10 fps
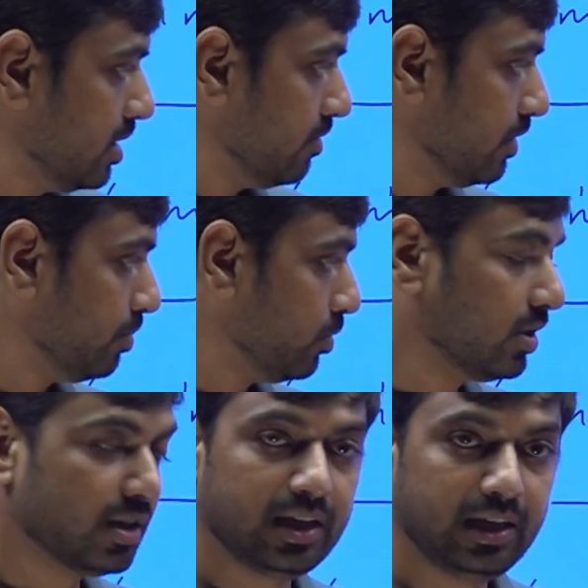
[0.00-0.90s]
when you
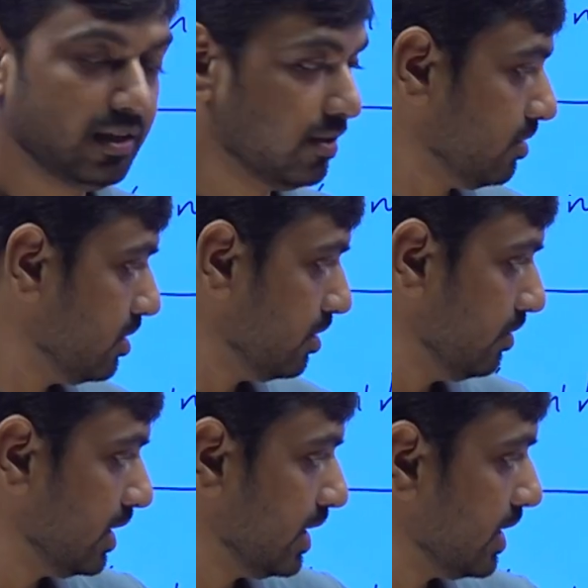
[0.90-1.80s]
put 3 here,
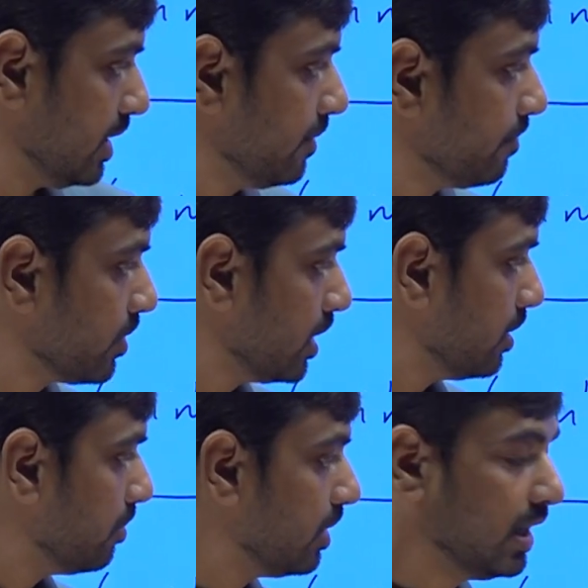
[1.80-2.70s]
we are getting
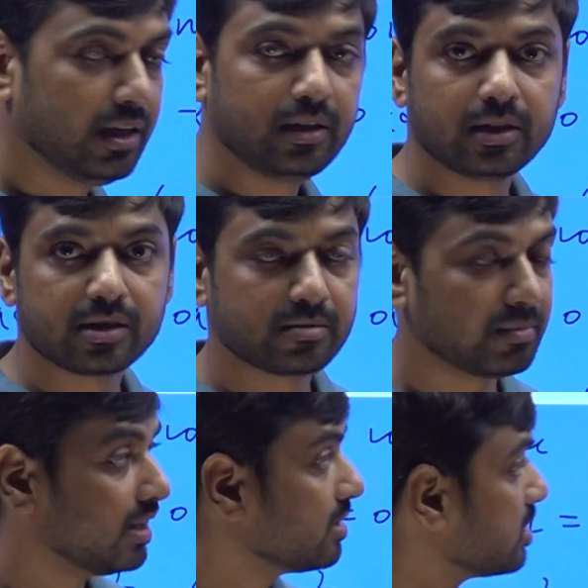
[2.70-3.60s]
A as
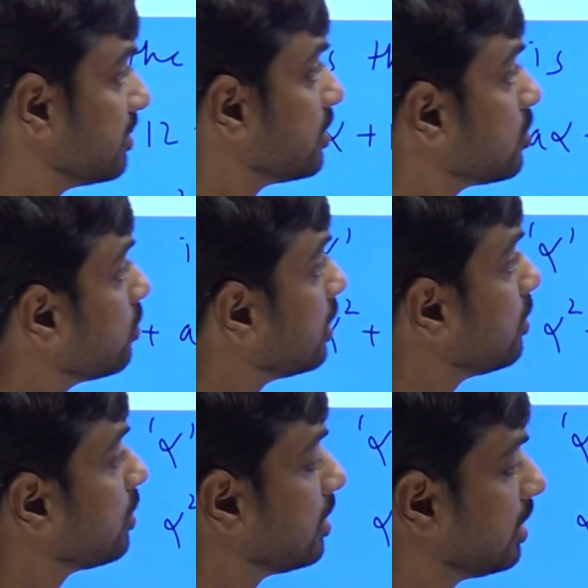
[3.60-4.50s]
-7. So when
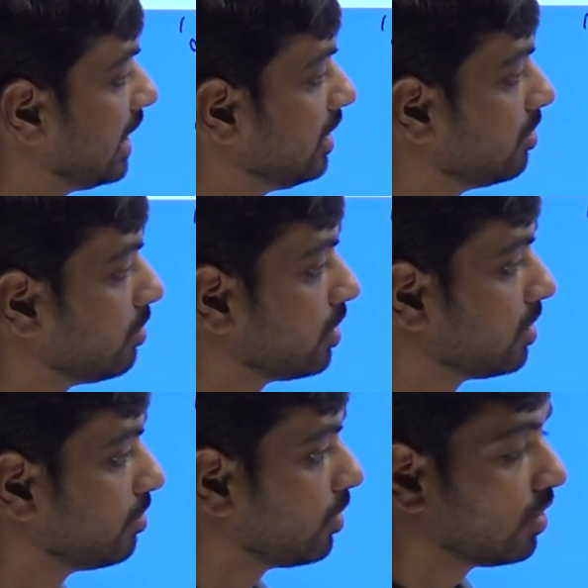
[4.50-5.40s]
you take the
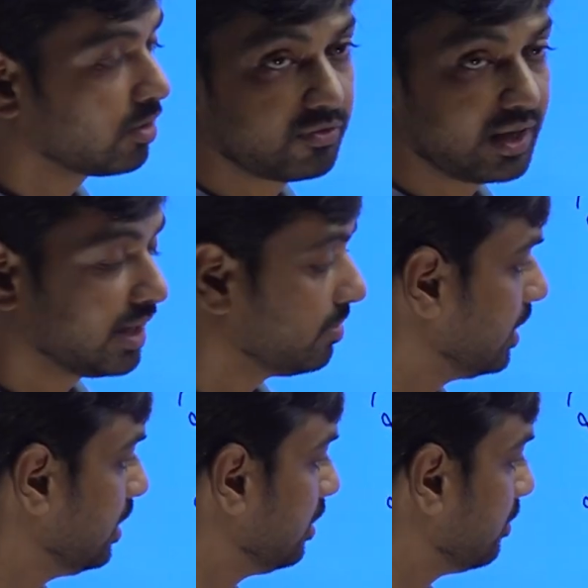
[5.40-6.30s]
mod of A and
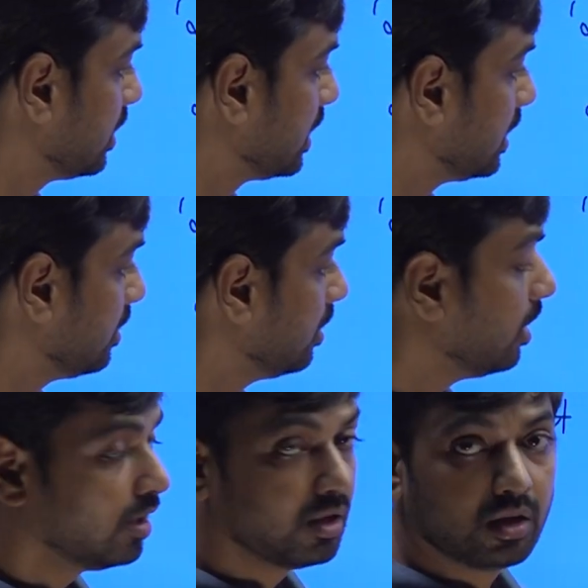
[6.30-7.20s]
B, you are getting
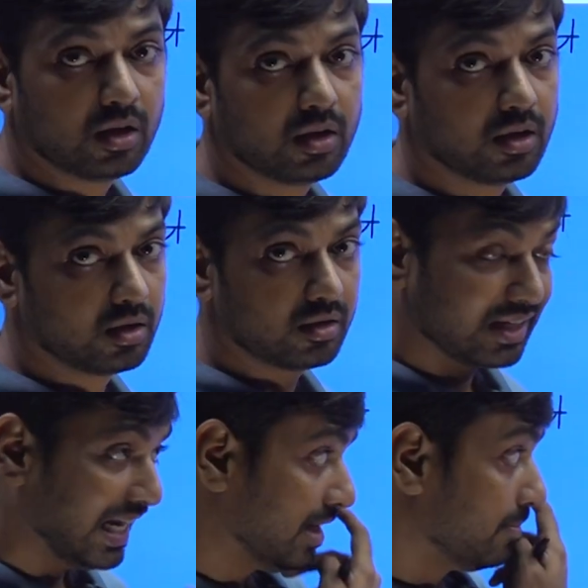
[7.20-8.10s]

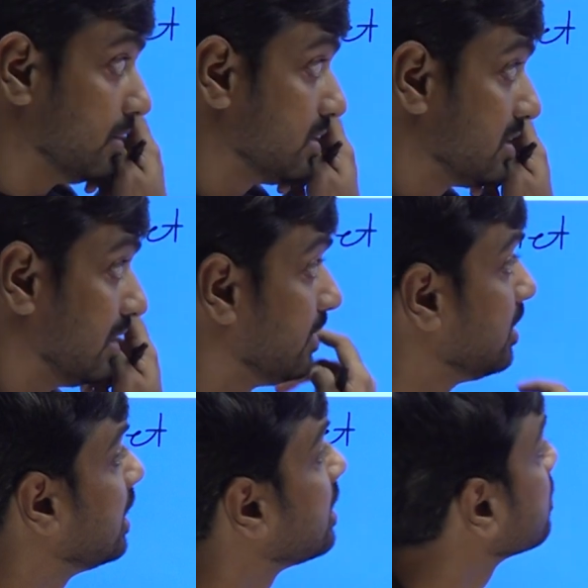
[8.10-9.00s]
8 plus 7, that